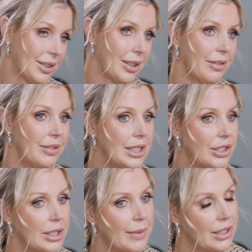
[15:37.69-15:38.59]
So I
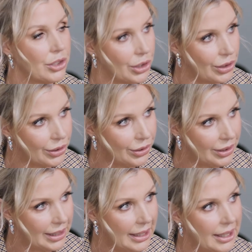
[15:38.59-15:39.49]
finished in about the
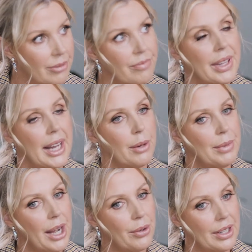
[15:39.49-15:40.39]
June, and I'm
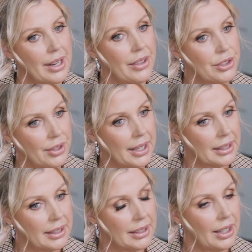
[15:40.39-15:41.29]
now on another
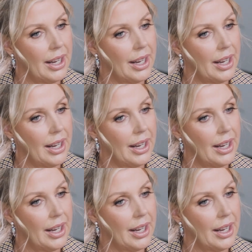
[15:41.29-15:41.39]
drug that